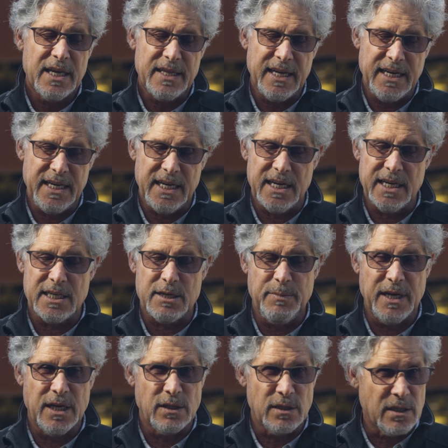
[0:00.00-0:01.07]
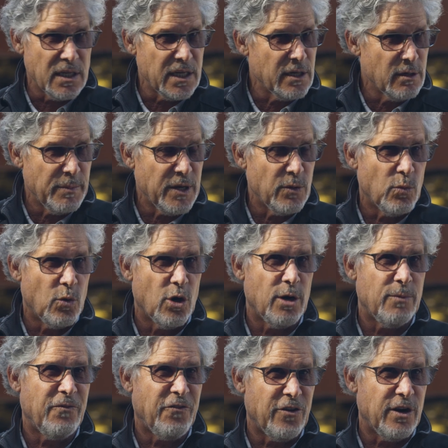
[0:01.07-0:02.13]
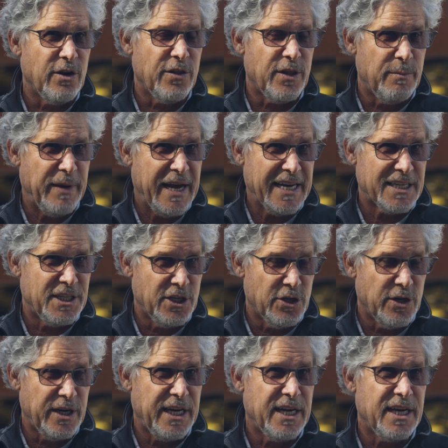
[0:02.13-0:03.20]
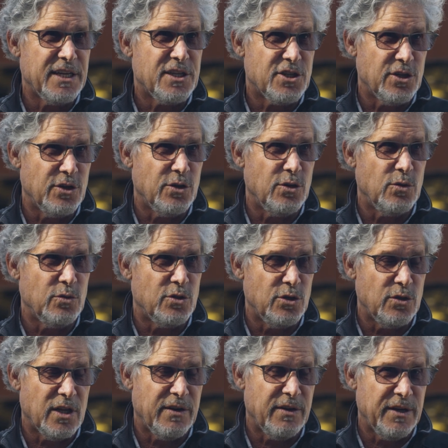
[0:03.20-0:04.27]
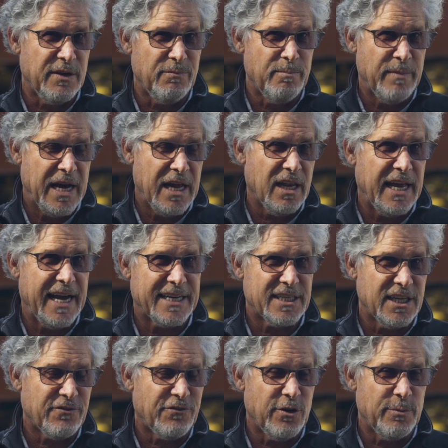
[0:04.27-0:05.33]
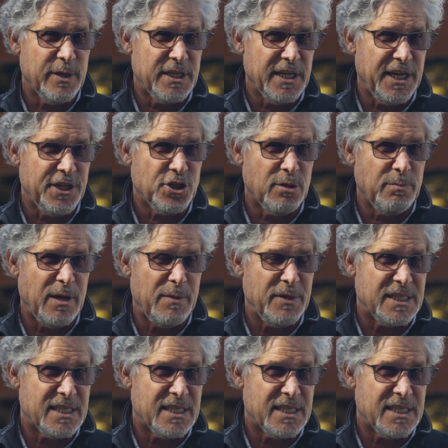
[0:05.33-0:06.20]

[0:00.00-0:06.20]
they need it to be a little bit warm for the bacteria to do the malolactic fermentation, maybe